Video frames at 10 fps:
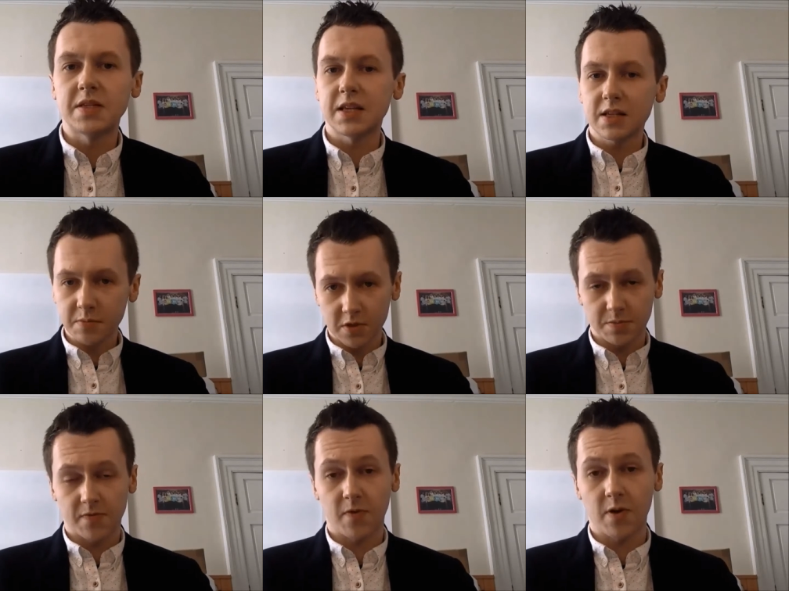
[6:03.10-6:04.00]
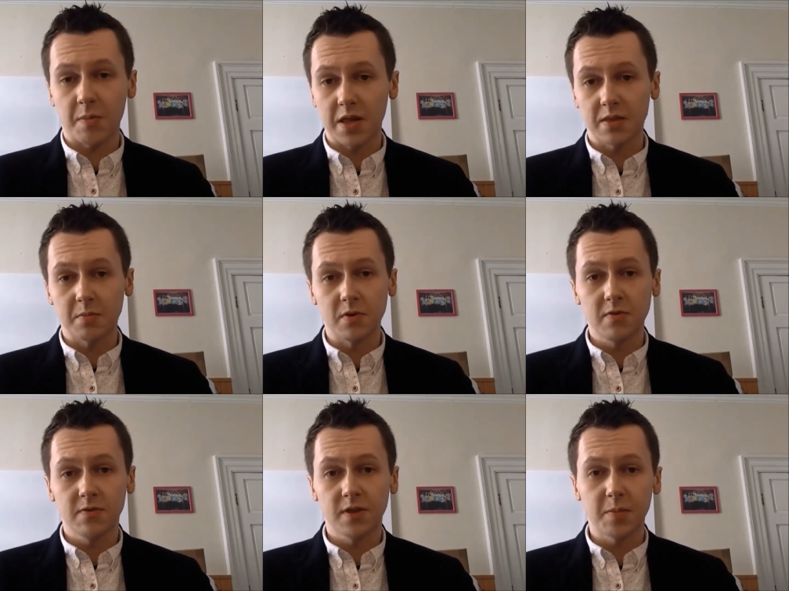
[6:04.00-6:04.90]
six months before I made the
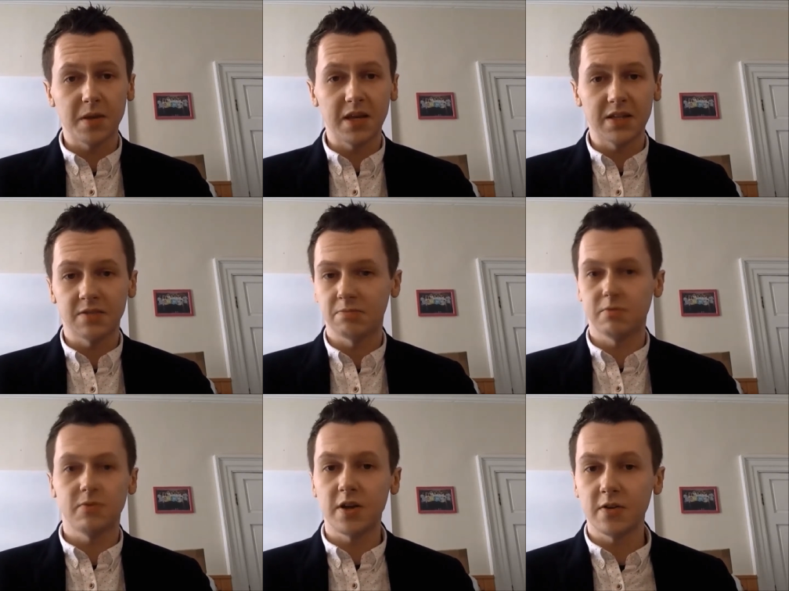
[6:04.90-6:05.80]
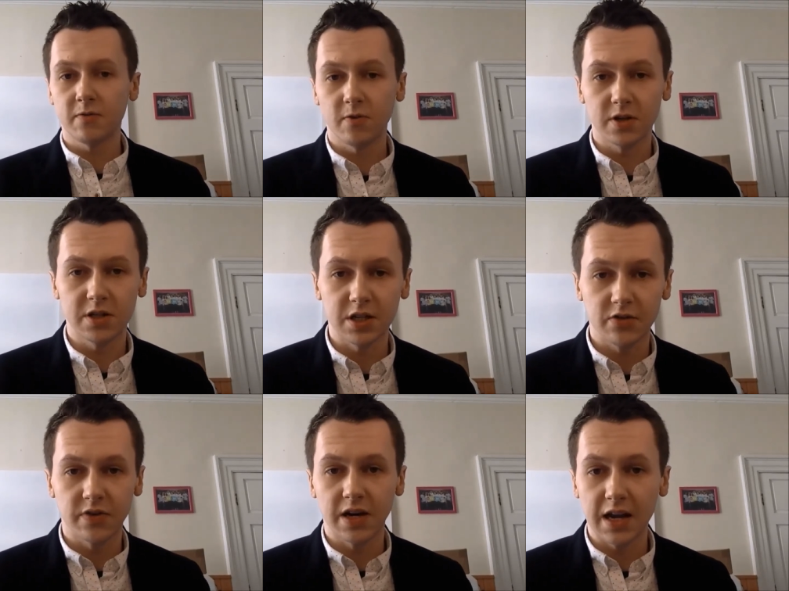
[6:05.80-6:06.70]
move, they picked three or four
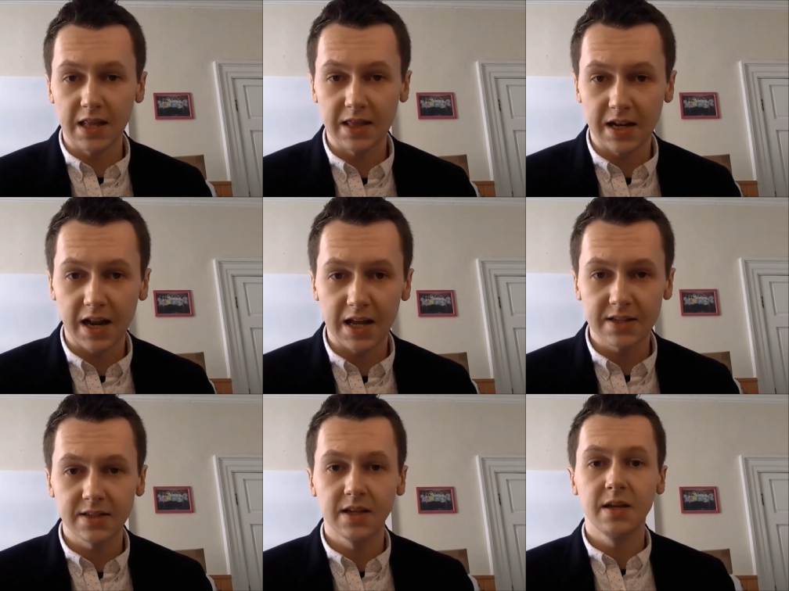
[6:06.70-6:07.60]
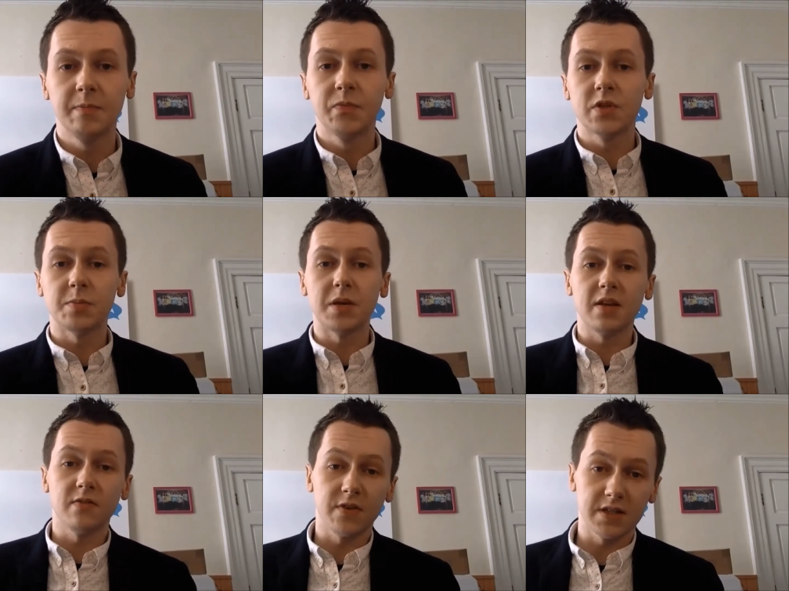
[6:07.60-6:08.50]
children in the class to
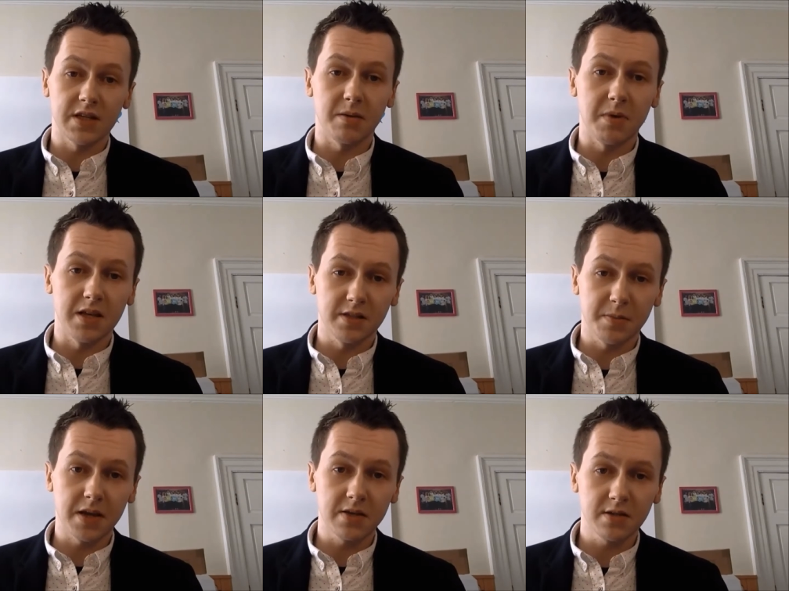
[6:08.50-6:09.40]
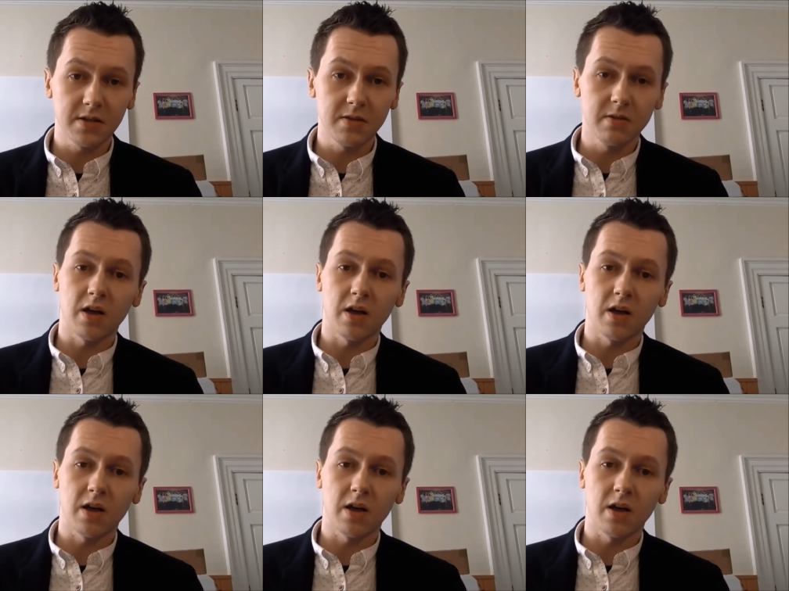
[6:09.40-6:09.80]
begin visiting me in special school.